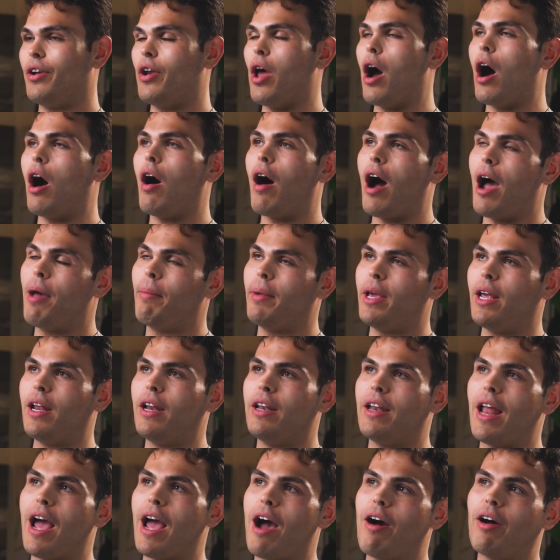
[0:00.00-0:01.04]
No,
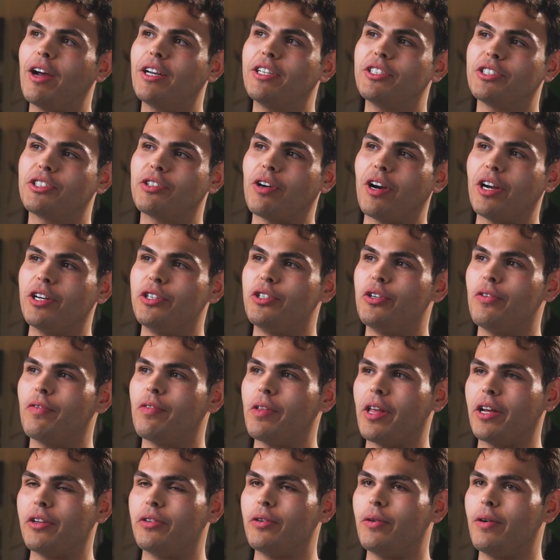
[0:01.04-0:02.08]
now I just try and shoot for
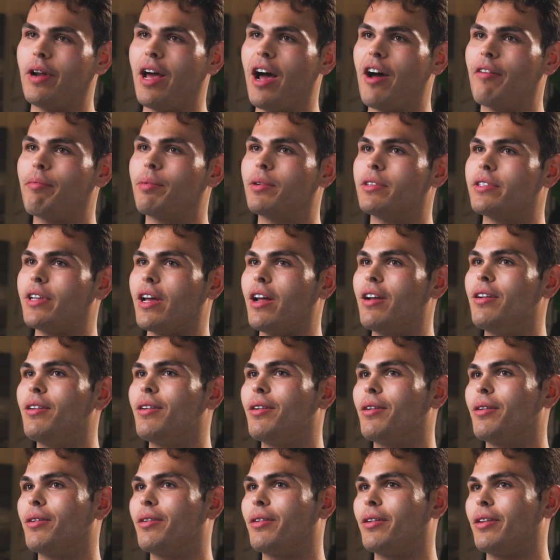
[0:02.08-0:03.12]
that 2.5%
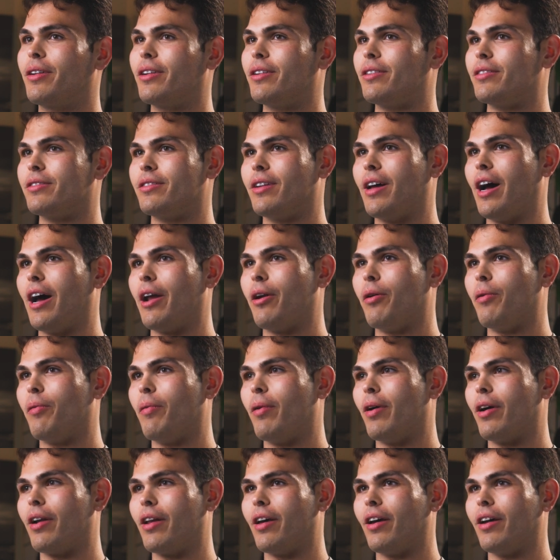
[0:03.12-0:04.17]
because I don't
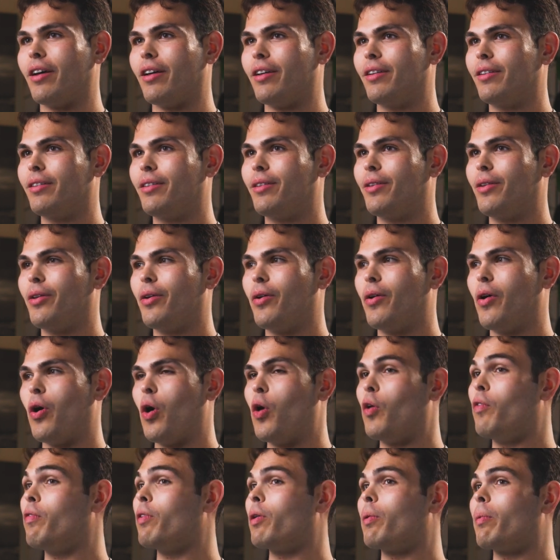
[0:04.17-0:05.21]
want to
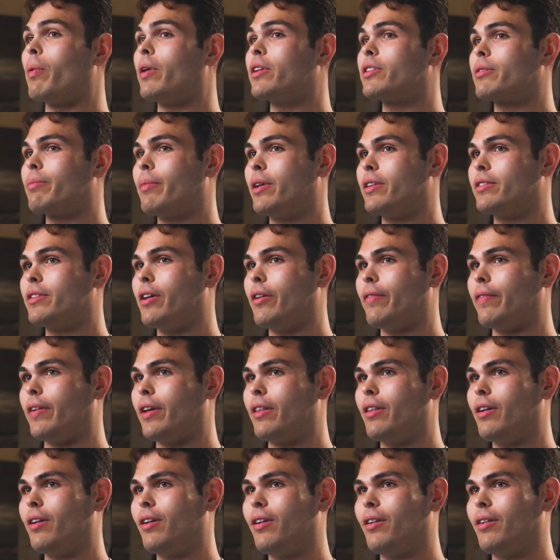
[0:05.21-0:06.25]
over risk myself
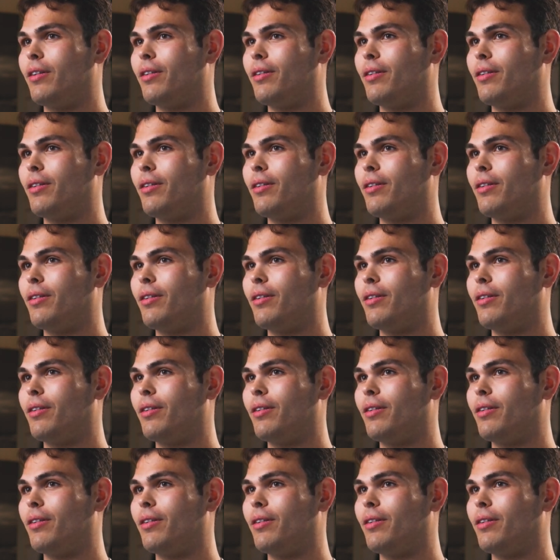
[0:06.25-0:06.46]
either.